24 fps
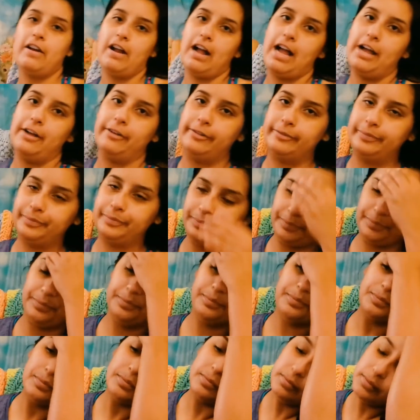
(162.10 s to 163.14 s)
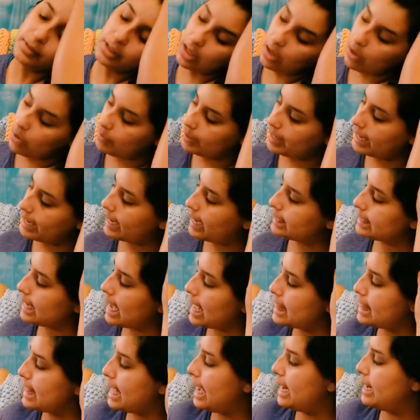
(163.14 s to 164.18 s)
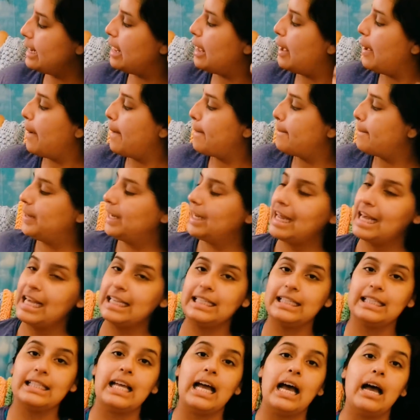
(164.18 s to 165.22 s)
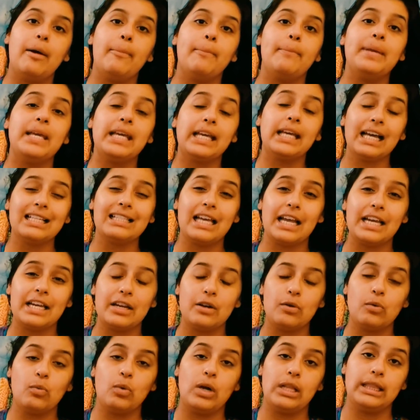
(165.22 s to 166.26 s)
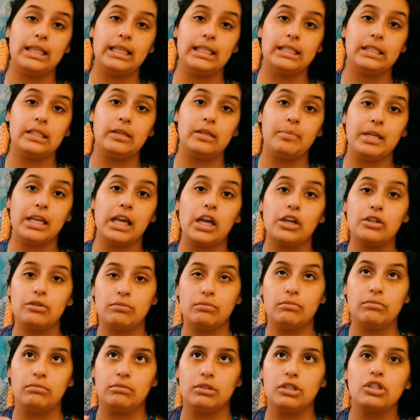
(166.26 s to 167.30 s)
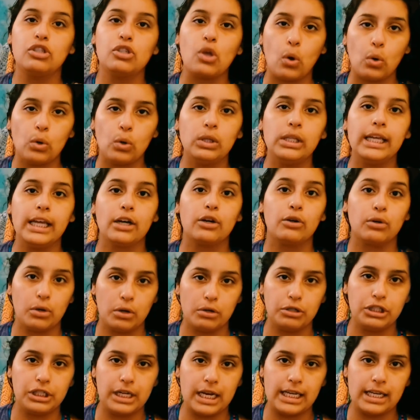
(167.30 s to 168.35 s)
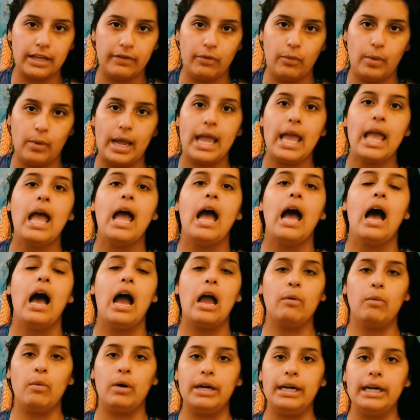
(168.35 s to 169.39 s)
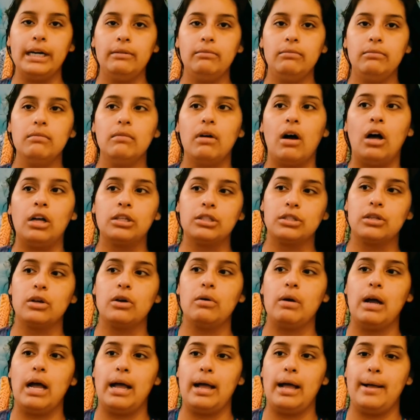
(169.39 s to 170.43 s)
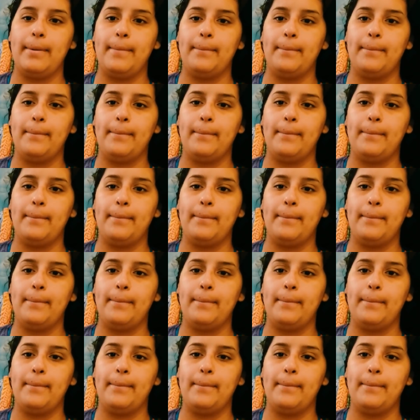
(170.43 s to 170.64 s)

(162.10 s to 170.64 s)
Fair Isle. Okay, guys, and then plus, because I didn't want this to be solely a crochet giveaway, I wanted also